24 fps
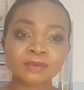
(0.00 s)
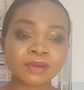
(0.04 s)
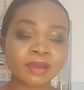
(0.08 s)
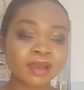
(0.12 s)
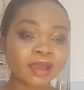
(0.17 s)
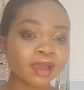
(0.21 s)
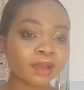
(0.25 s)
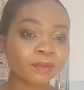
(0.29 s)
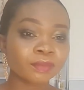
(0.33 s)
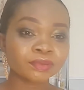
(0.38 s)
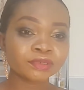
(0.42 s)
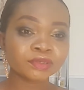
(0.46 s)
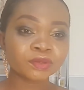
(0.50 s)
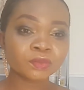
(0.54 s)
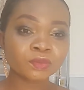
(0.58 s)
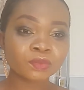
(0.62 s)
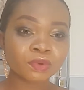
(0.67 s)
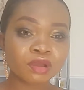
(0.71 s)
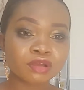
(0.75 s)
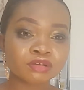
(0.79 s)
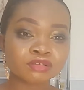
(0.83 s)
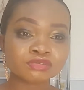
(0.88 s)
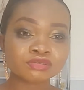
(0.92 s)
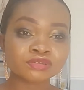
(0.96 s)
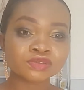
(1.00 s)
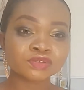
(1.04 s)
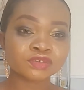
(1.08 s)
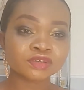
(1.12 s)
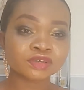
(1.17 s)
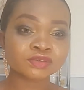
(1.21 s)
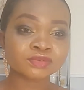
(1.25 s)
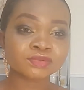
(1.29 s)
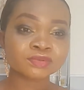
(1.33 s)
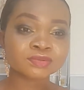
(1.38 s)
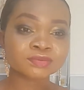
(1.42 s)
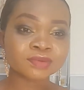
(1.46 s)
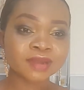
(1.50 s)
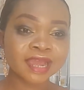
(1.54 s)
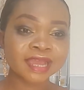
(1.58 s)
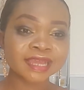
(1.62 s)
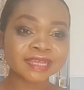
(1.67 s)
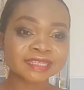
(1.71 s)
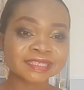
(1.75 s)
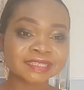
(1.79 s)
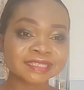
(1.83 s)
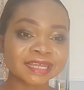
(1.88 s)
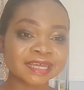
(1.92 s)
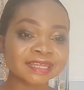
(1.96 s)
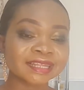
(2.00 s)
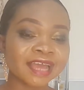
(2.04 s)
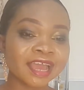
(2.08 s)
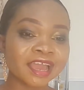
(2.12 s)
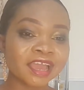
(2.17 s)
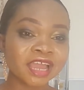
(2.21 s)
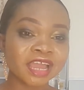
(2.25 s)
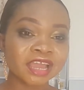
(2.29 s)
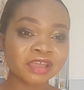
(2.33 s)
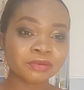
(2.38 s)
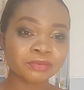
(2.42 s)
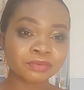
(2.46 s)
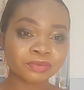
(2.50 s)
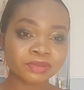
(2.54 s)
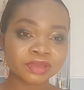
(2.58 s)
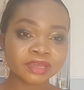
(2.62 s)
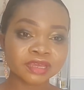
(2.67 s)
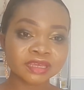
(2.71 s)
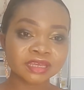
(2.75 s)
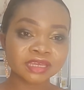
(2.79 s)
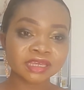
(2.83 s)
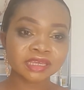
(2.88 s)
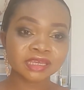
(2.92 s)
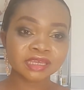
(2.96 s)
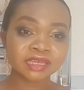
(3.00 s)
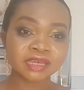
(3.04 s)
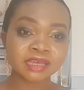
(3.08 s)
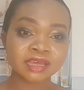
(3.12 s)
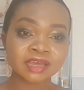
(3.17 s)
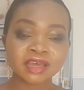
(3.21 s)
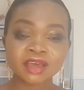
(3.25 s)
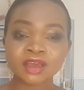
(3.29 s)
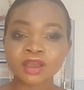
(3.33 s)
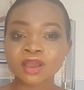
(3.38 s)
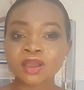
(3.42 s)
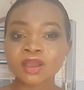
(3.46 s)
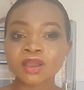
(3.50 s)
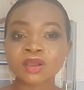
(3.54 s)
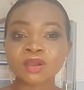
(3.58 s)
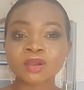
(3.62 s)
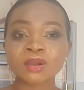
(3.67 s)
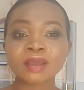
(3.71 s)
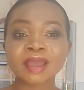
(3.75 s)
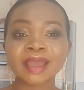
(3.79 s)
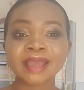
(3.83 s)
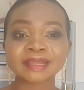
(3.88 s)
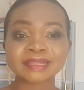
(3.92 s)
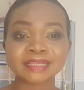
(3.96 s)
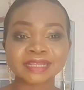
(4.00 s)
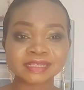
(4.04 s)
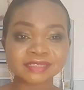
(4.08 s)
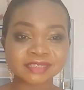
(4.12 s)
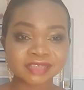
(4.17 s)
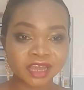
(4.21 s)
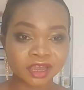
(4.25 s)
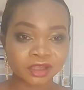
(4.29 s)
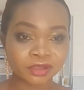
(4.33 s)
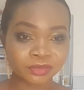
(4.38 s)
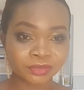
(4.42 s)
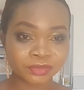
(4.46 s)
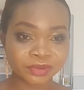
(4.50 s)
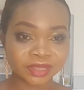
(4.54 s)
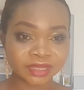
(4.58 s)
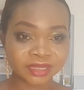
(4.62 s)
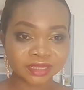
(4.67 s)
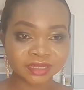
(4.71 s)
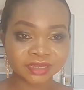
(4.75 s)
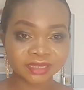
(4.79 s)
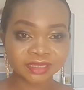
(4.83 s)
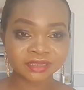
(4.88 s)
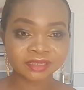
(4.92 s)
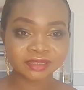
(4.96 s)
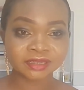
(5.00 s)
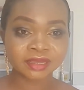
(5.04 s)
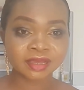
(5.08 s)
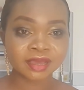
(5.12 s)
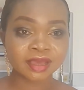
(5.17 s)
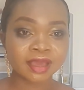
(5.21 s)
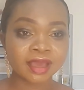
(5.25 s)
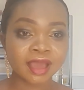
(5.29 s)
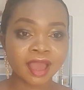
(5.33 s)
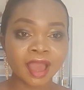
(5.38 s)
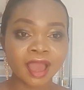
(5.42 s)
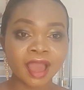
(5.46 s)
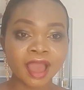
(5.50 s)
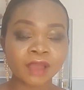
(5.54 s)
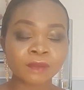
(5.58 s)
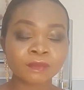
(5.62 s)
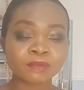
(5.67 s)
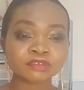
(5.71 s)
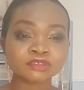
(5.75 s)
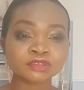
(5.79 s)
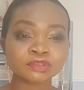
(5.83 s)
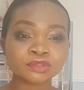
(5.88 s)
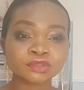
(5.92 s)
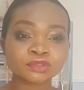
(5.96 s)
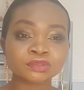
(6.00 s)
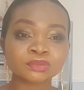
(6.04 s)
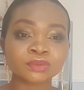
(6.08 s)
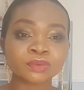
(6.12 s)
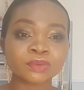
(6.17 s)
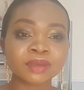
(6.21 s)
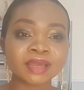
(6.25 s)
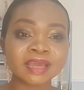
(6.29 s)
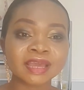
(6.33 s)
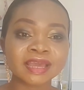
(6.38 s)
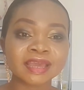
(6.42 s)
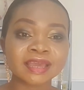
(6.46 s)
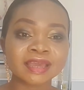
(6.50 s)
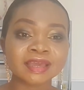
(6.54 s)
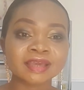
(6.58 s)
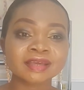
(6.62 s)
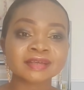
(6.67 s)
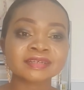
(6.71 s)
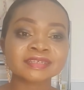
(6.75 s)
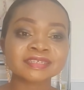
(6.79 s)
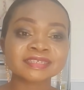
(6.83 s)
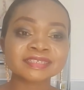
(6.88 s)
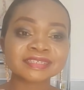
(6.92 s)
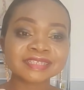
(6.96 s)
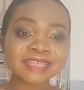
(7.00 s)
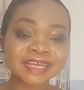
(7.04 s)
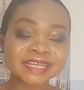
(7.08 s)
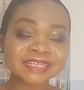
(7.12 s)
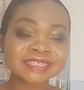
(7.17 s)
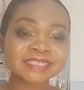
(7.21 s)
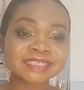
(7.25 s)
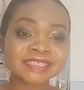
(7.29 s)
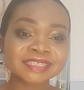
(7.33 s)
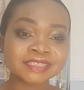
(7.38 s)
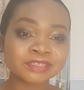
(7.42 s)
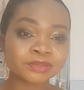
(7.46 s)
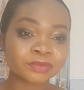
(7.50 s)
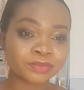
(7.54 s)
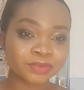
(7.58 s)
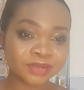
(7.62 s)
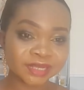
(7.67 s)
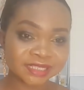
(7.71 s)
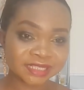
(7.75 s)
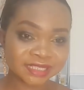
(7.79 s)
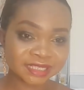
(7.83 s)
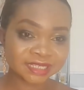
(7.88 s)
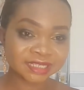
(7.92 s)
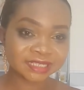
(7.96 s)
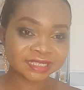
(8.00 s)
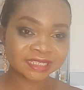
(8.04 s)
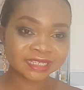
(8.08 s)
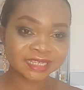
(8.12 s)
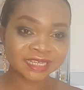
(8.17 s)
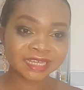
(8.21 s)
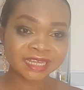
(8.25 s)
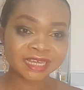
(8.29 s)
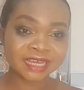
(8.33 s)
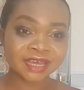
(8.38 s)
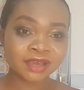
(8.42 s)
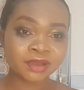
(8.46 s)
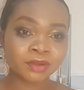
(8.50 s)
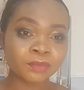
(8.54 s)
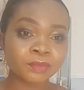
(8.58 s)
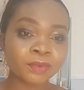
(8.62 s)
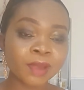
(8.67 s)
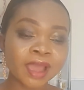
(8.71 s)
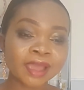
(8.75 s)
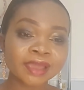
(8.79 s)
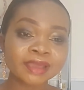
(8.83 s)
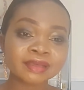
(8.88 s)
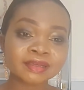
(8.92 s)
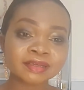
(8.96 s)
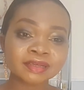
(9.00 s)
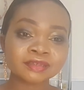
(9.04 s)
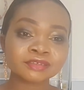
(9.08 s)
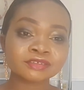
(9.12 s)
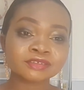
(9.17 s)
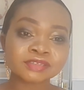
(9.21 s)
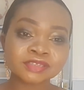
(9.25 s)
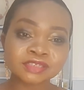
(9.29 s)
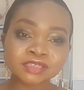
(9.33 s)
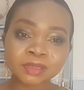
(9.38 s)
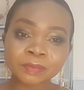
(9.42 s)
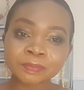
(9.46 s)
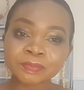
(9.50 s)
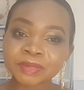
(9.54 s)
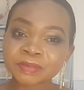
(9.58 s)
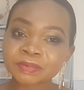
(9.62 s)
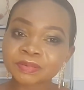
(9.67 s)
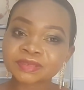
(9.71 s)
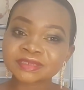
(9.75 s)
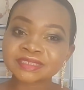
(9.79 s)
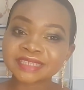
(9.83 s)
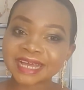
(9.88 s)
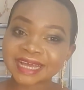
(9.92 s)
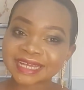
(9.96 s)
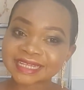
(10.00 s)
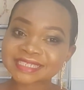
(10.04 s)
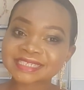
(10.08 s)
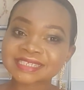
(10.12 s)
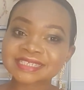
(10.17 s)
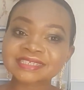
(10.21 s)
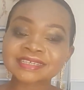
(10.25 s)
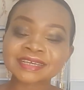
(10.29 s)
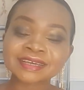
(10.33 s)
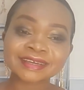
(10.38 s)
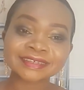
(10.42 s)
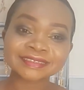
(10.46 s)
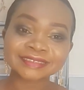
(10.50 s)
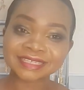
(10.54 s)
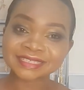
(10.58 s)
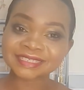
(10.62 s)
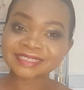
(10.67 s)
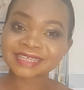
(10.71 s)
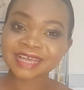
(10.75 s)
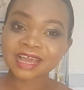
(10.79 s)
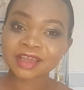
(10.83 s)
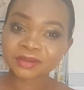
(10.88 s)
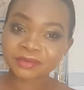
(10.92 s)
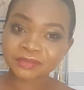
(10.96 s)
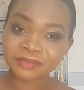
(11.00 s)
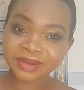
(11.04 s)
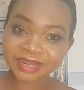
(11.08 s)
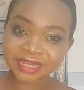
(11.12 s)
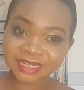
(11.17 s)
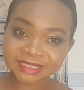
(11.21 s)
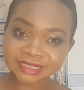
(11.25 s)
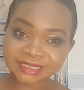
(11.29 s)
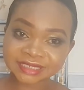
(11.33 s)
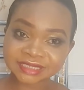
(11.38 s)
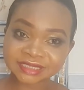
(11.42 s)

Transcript: I wouldn't want to just write that I agree or I disagree. I want to state the reason why some people that disagreed.